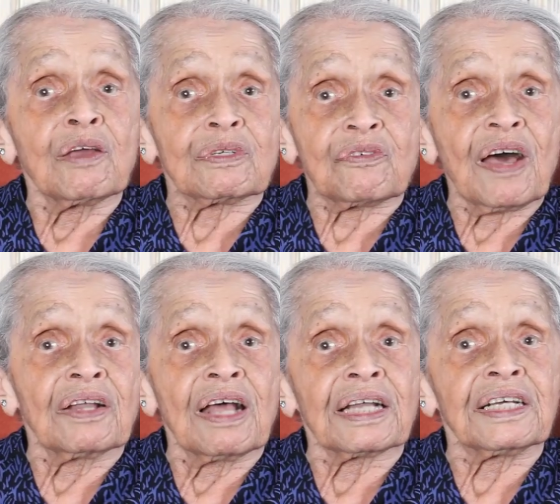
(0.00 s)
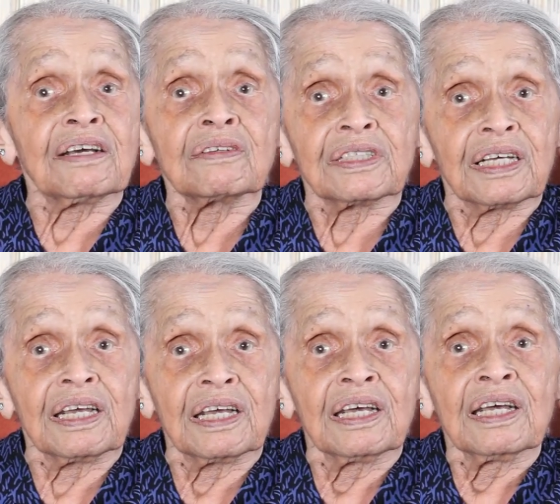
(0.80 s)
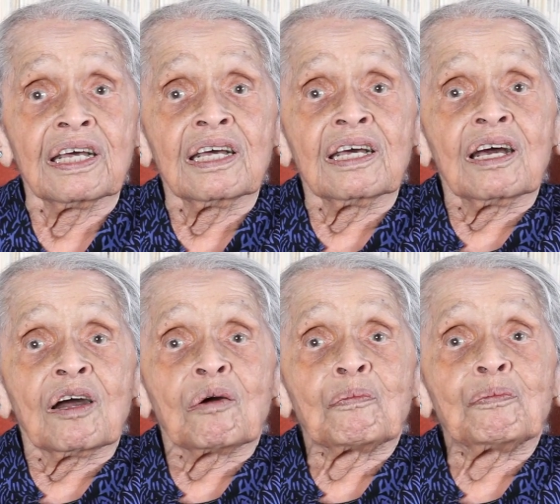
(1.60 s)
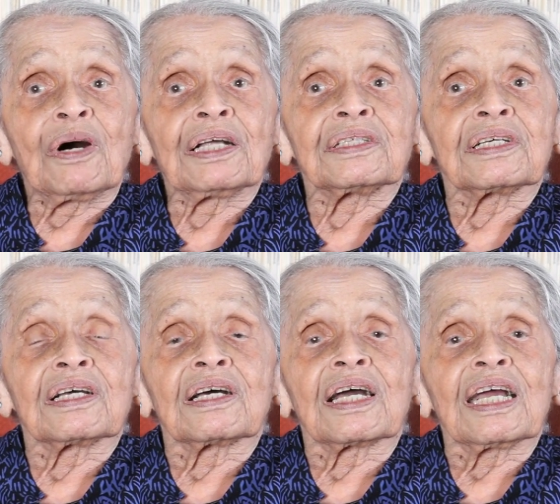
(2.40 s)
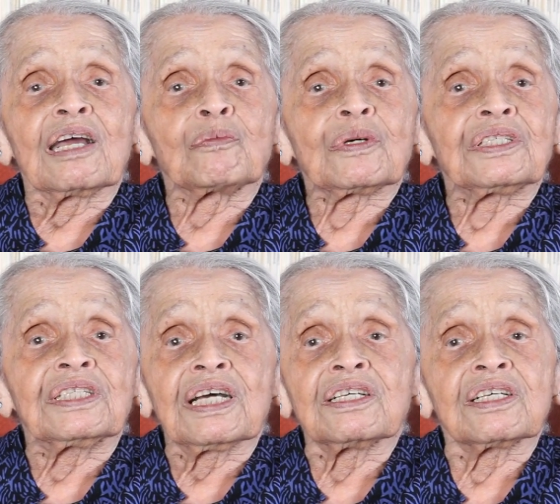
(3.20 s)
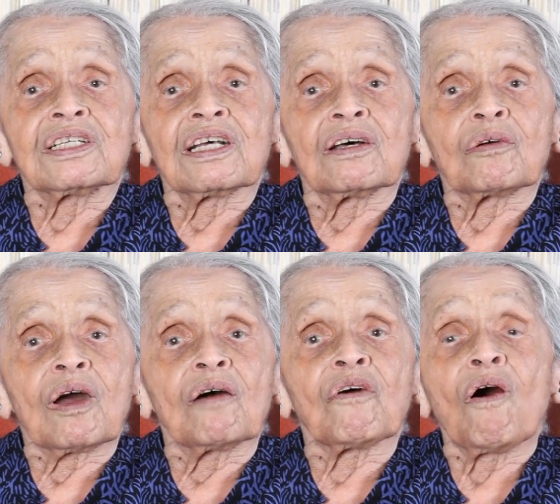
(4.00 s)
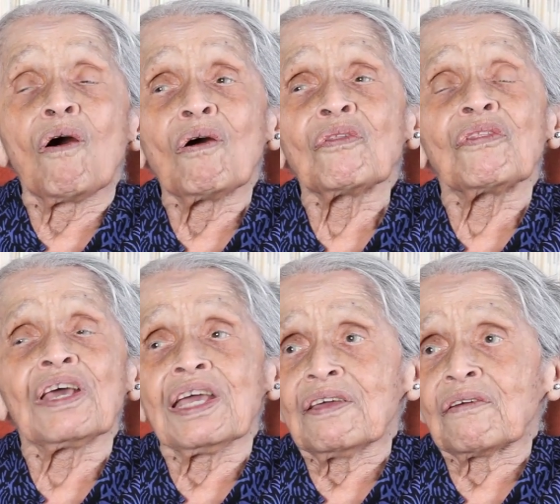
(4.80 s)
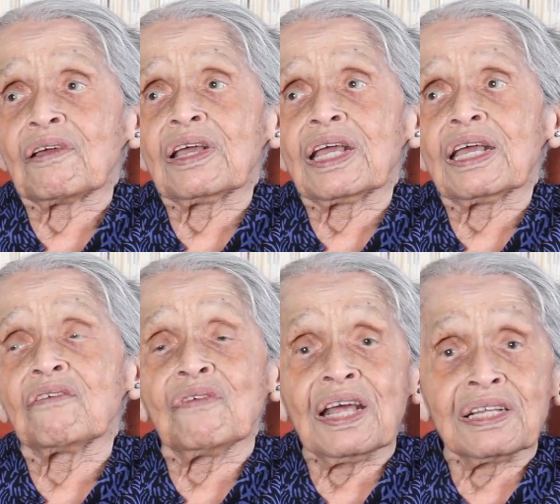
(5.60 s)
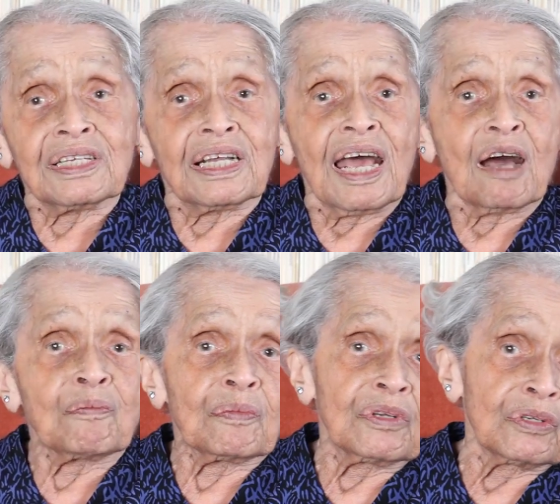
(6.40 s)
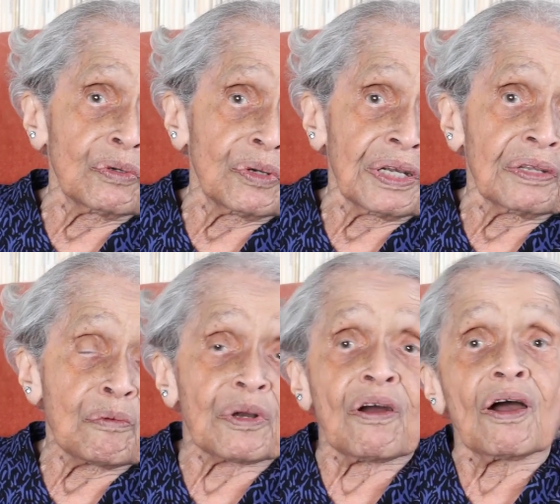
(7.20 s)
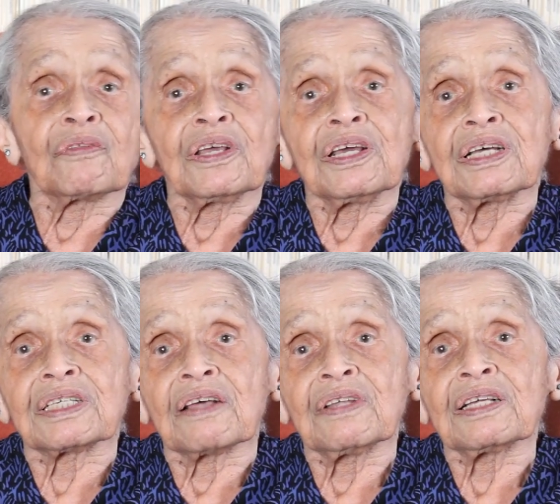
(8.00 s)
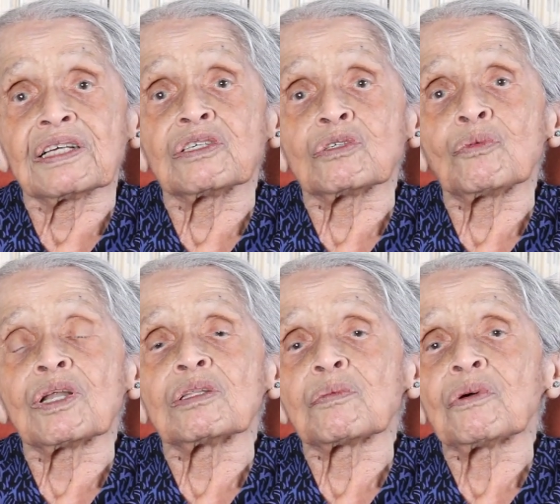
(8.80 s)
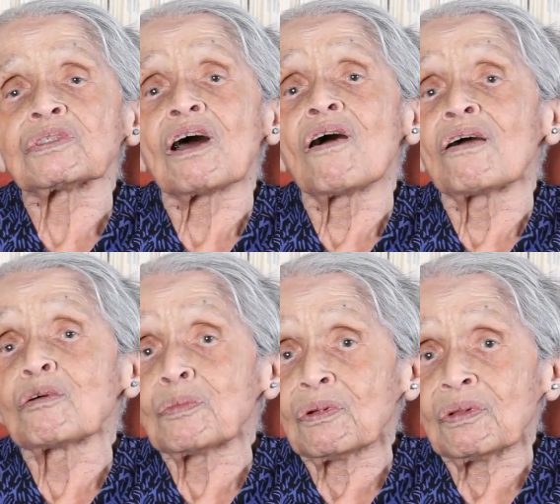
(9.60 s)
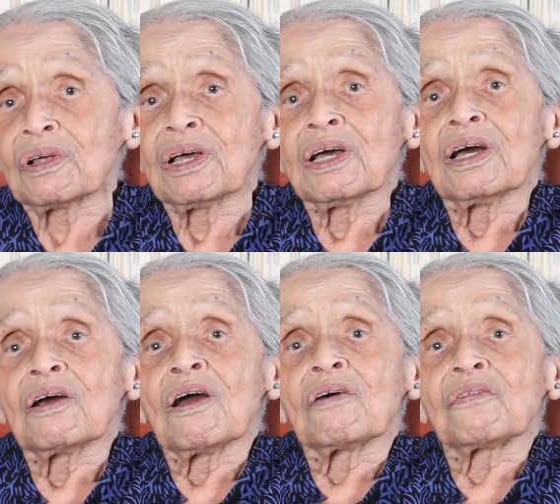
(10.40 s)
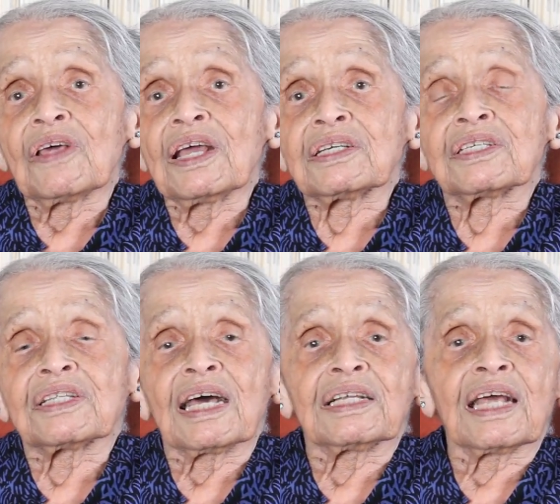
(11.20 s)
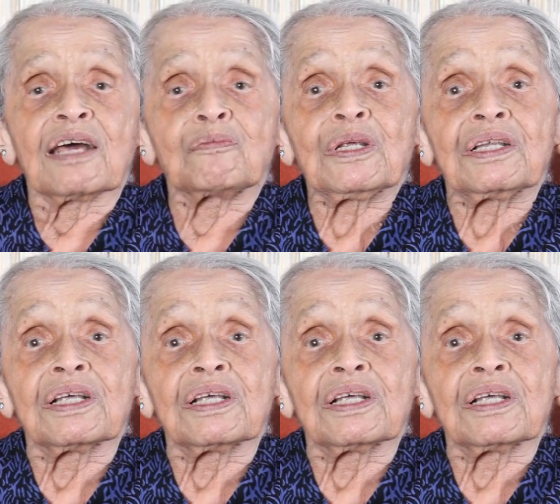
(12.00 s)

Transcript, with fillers: He was found not guilty. But it was just, of all the events that happened during the McCarthy years, I think this is one of the most horrible things that had been